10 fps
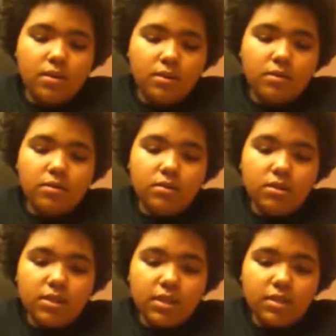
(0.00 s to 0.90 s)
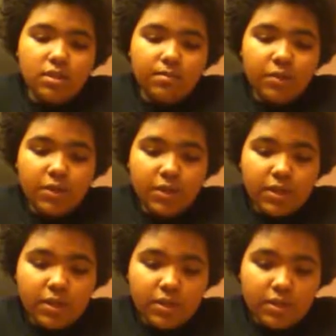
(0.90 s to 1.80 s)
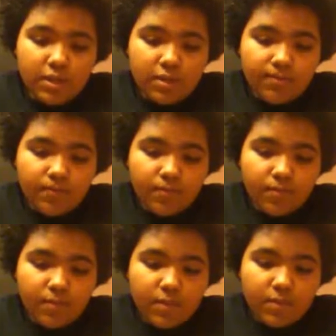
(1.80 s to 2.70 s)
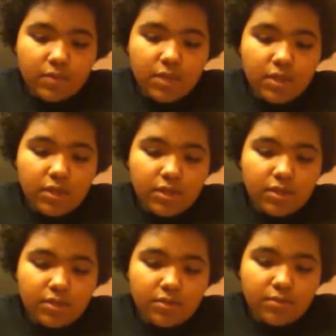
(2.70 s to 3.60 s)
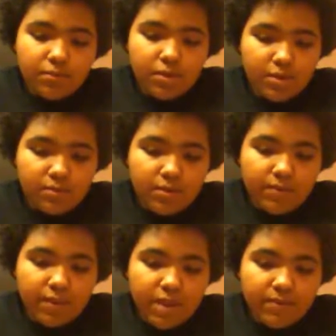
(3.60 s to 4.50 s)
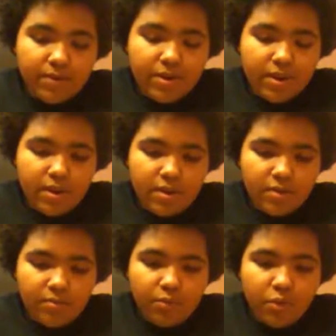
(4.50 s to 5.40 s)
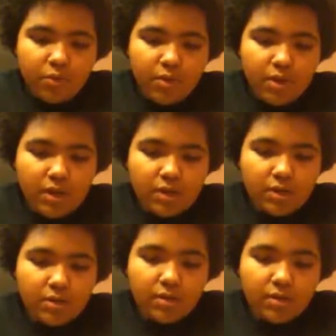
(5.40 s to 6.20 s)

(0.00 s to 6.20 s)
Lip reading: So you just end up putting it on, tying on a triple hook whenever you have your bullet weight on.